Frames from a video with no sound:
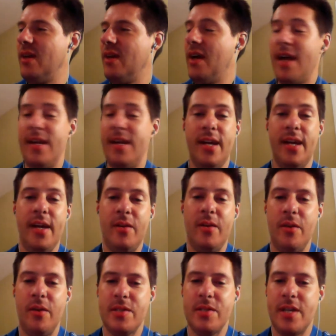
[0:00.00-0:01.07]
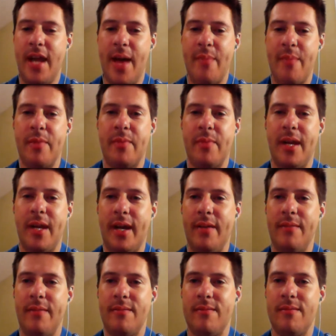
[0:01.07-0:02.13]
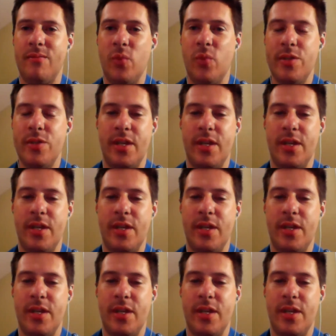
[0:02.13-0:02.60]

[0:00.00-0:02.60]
And you don't know what's going to happen. I mean, I was the